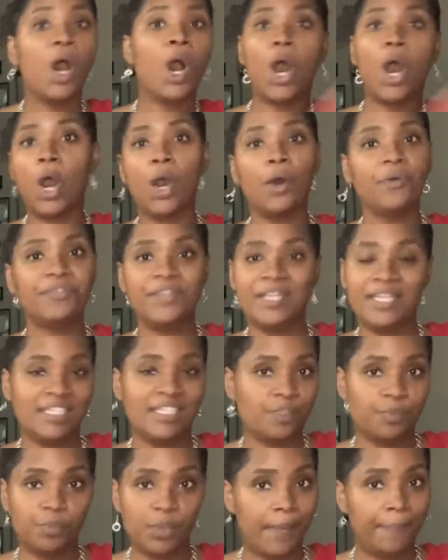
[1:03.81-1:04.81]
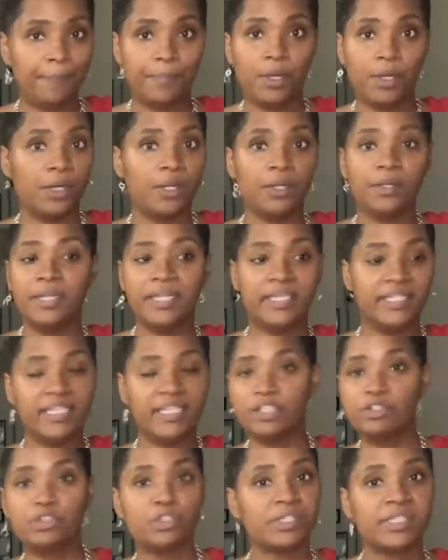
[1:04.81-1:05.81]
All things prepper,
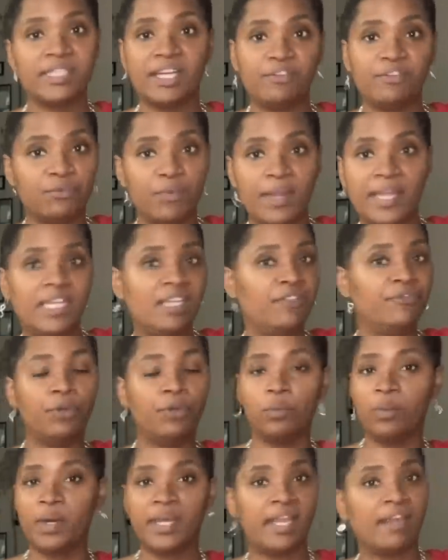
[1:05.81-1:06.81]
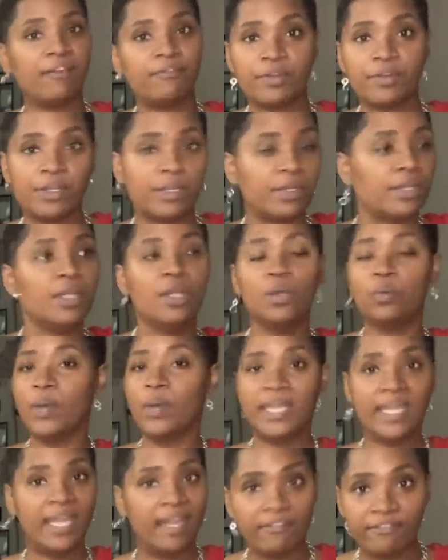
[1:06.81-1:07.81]
get yourself ready for whatever,
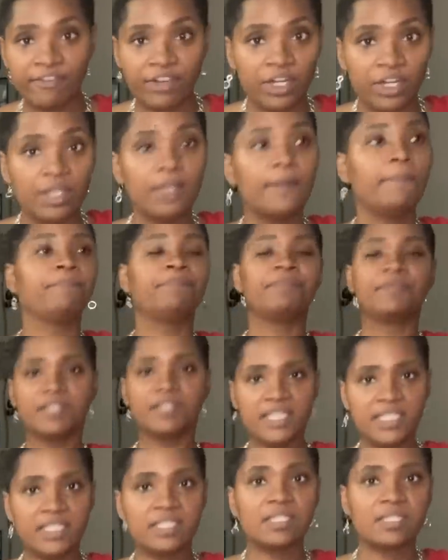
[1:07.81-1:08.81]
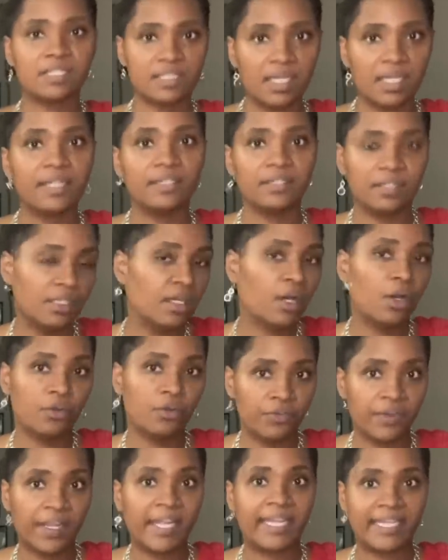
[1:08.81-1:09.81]
whenever, Leisa Sutton
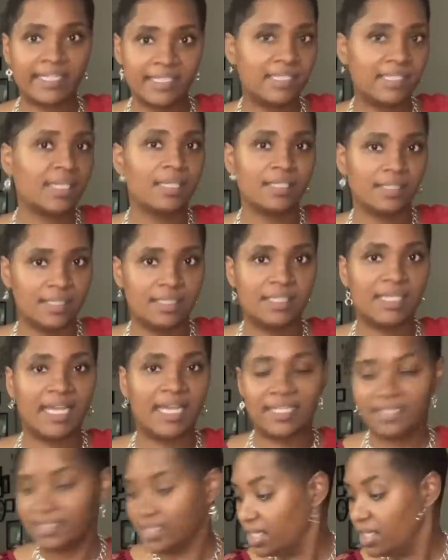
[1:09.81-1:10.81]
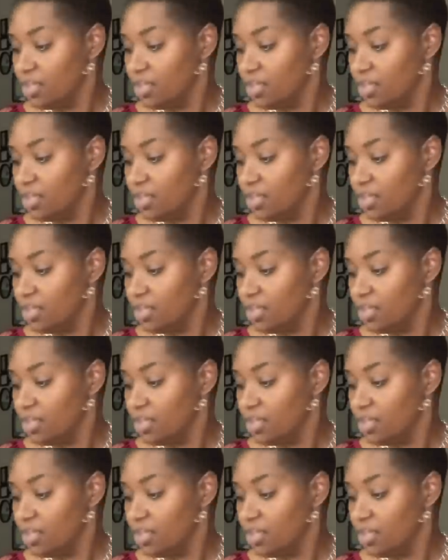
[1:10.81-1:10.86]
over at Suttons Daze.